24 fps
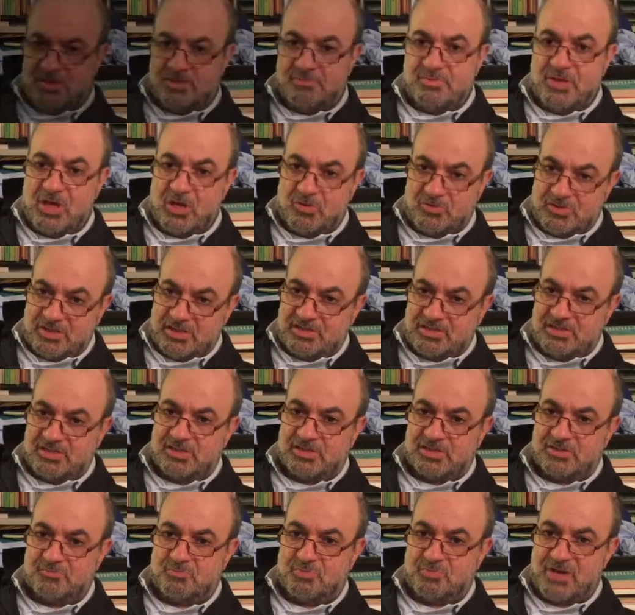Semiotics
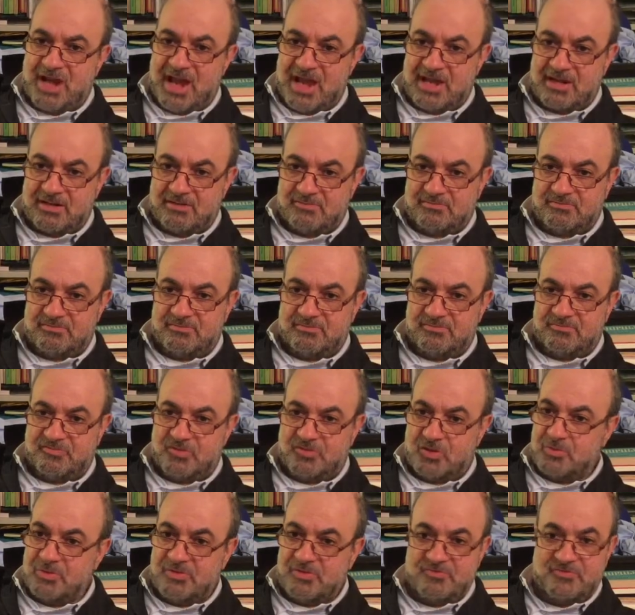sprang
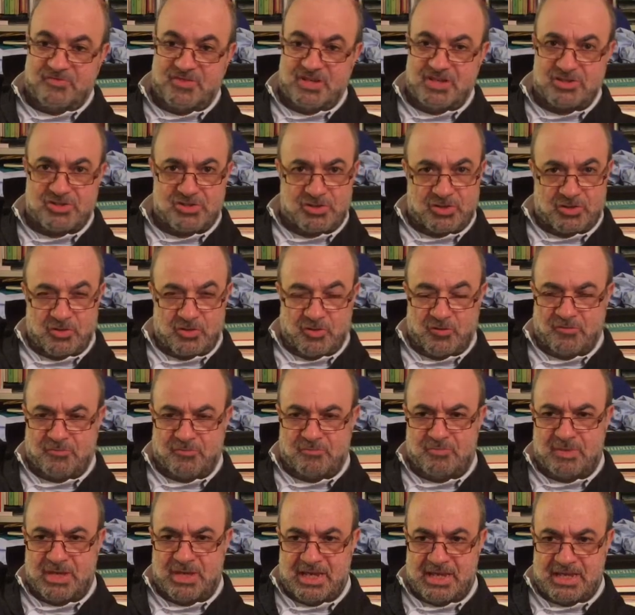from a vision
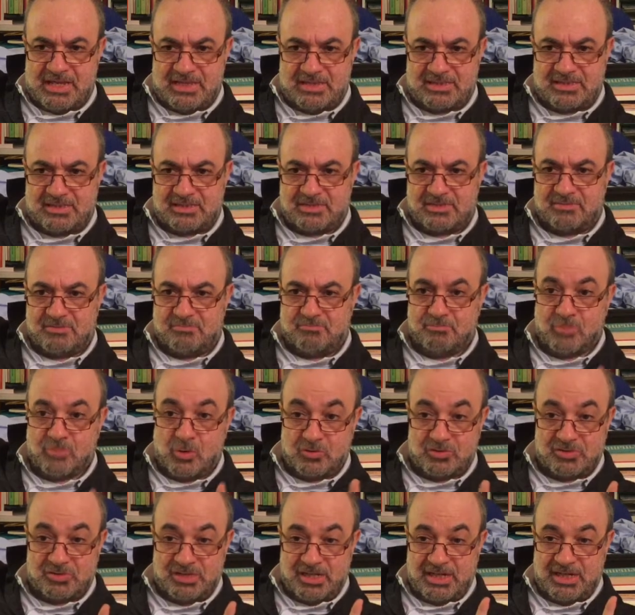of beings
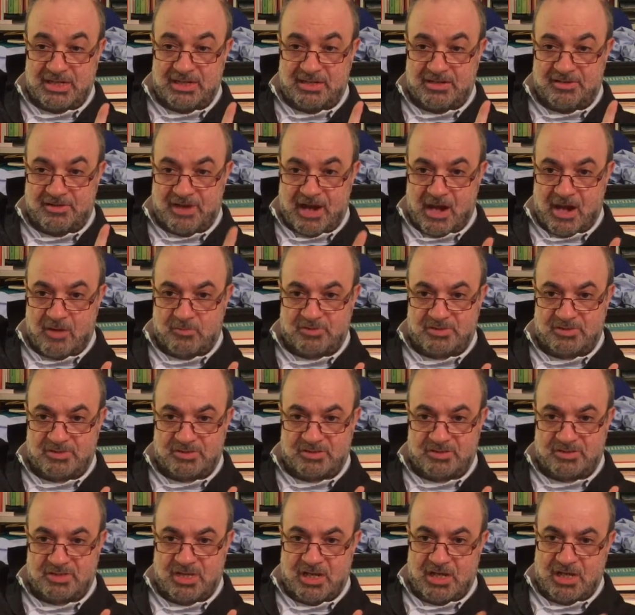mostly
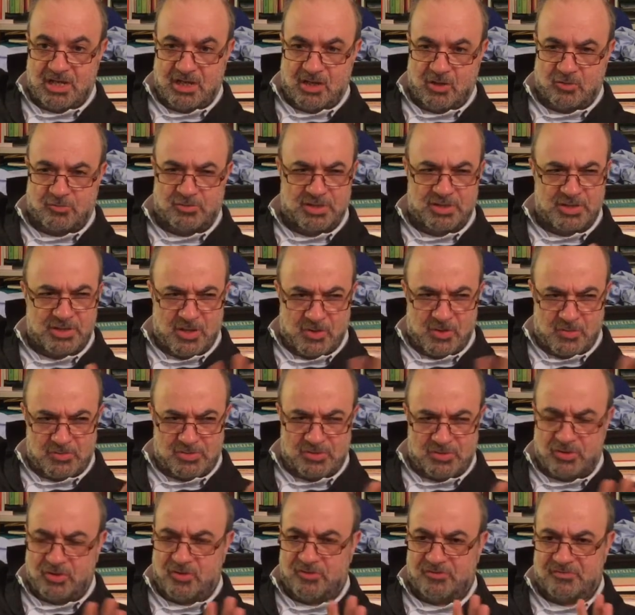grounded on the
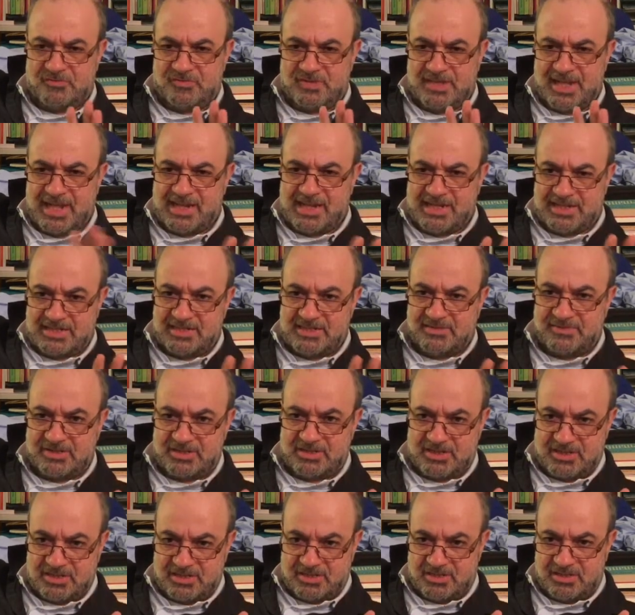notion of
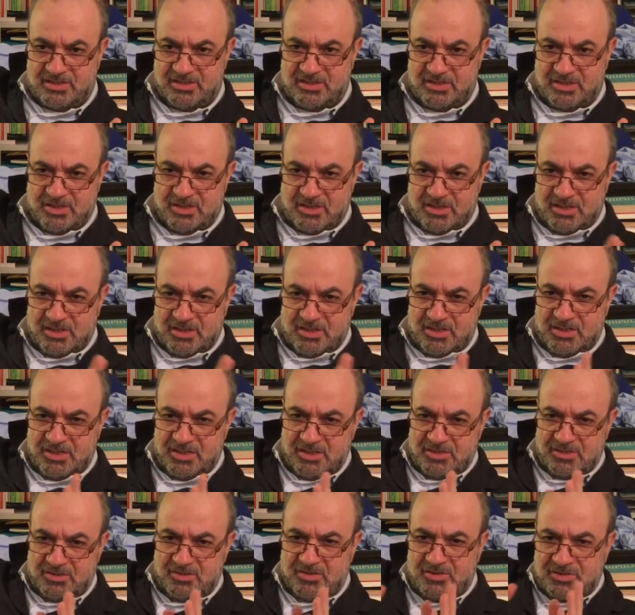negativity.
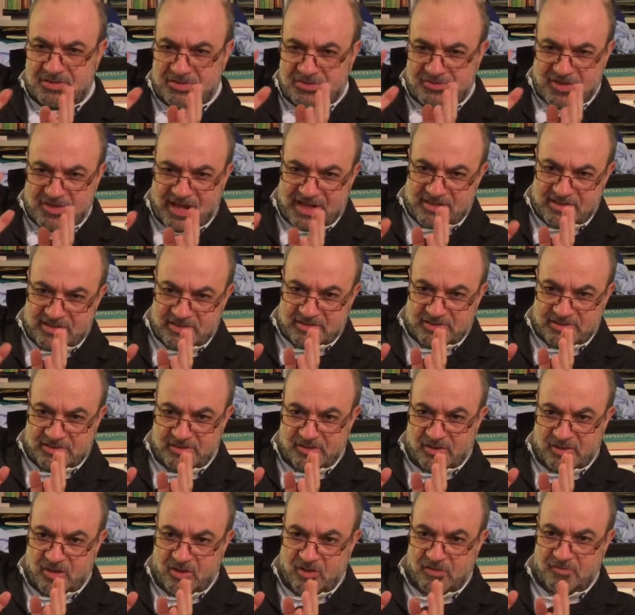The structure
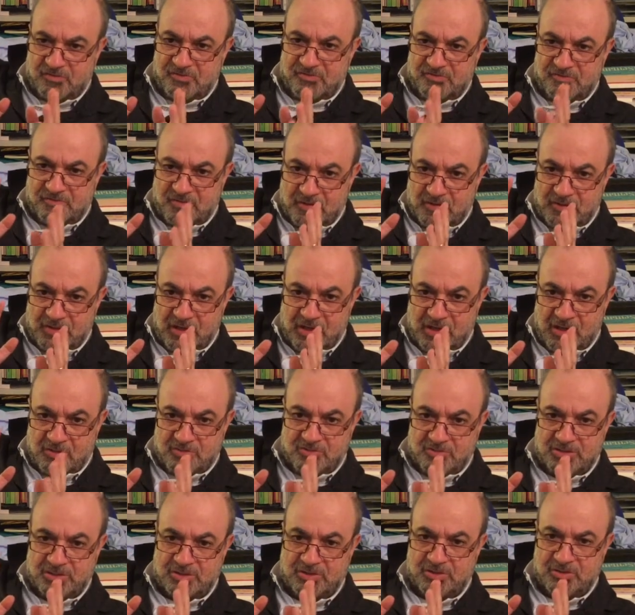of
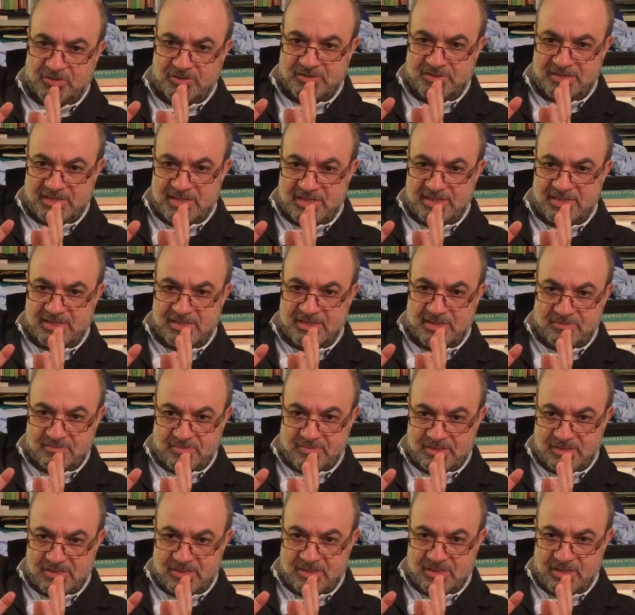phonological
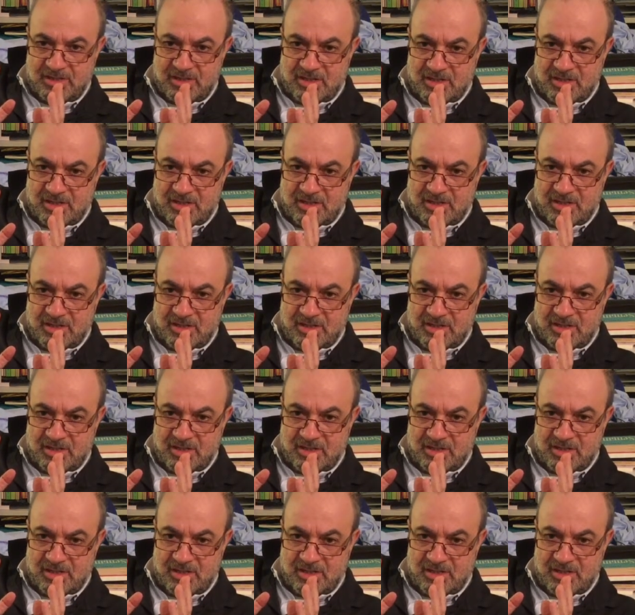systems